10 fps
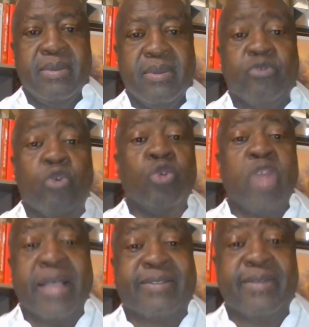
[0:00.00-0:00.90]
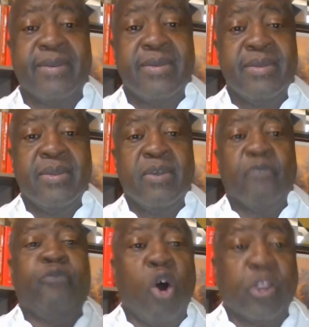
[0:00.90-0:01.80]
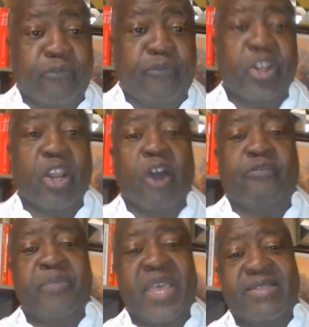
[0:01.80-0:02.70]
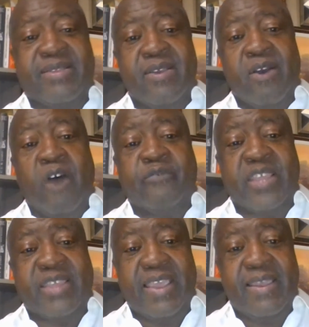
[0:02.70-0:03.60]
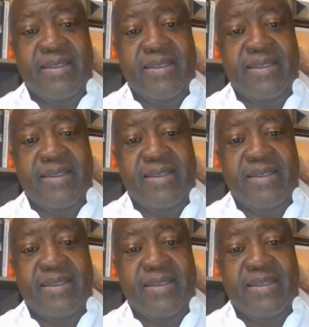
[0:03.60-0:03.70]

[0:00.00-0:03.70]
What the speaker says: do not vote for the government of the day.